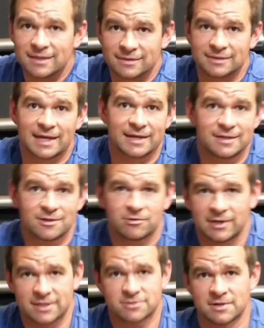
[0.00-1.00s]
let it
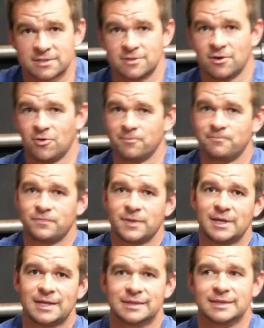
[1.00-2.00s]
create stress at home.
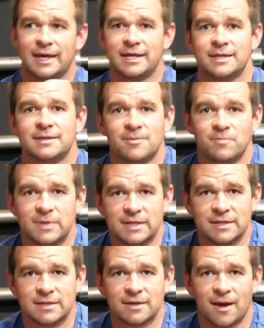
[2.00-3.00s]
Let it
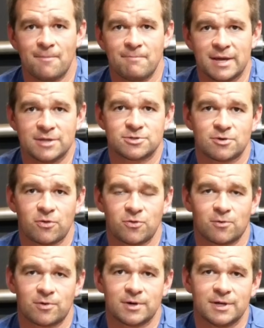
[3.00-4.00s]
be a major
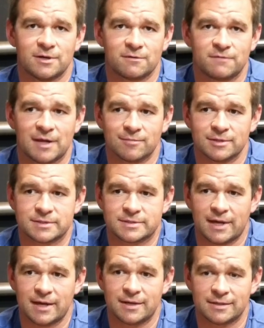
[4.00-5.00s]
thorn in your family's
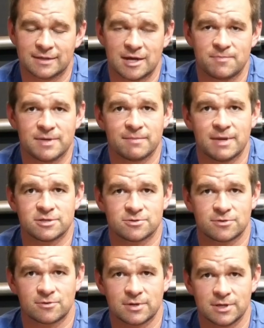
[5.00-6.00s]
side. Let it be a major
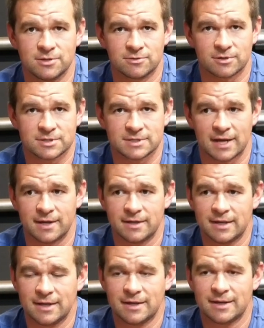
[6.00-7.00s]
thorn in your side.
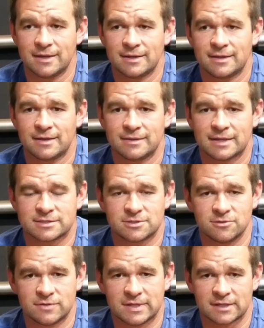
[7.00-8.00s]
That's
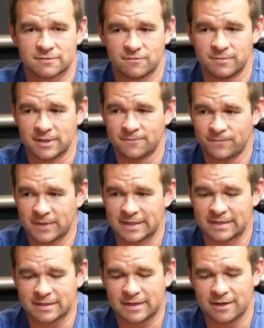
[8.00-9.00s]
two things for me. An
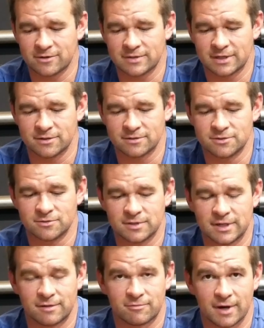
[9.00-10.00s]
indicator that you're
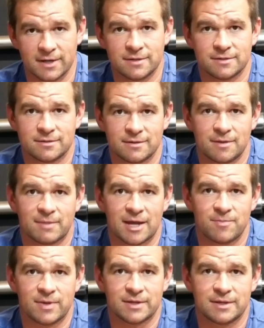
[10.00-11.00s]
doing it right, in my
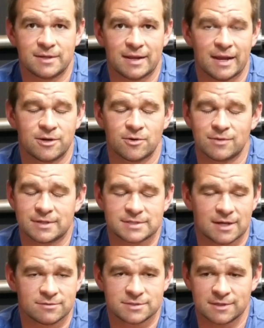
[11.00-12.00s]
opinion, and I know that
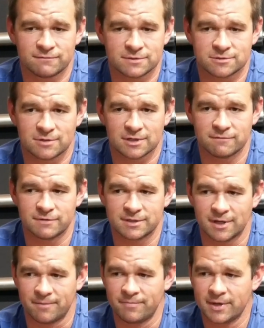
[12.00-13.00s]
sounds self-destructive and
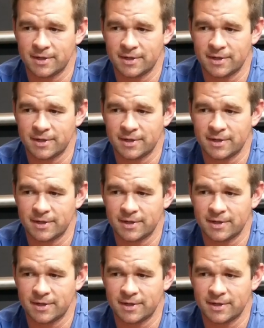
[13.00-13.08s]
dumb.